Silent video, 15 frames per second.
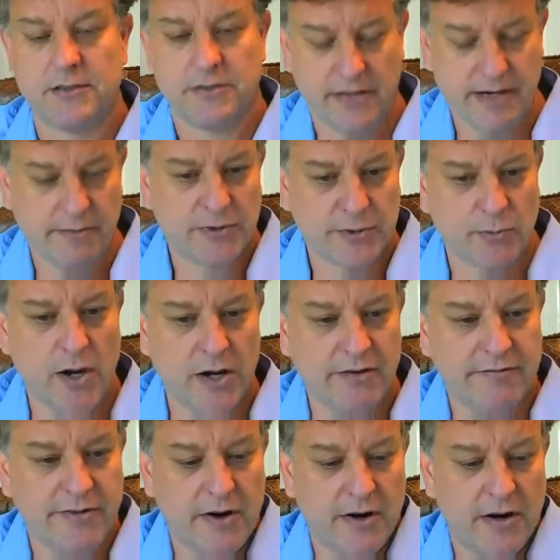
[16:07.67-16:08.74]
So that was one
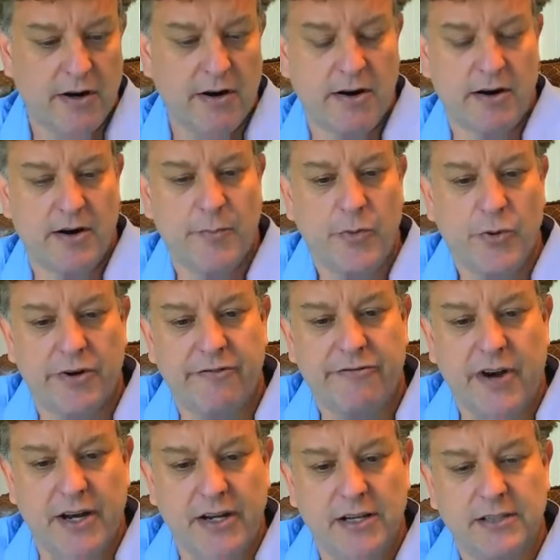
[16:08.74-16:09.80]
of our
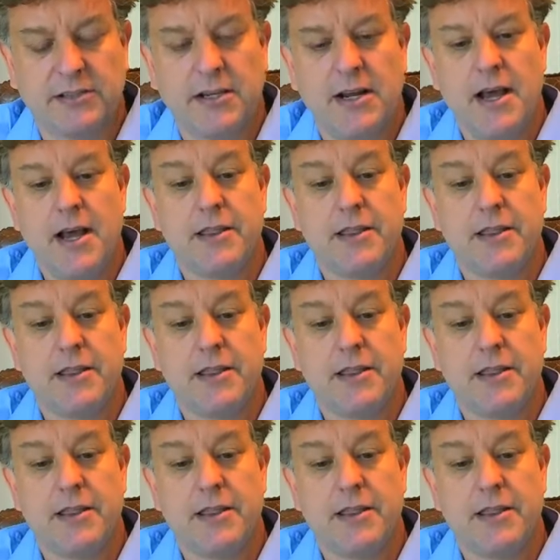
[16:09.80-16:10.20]
important findings.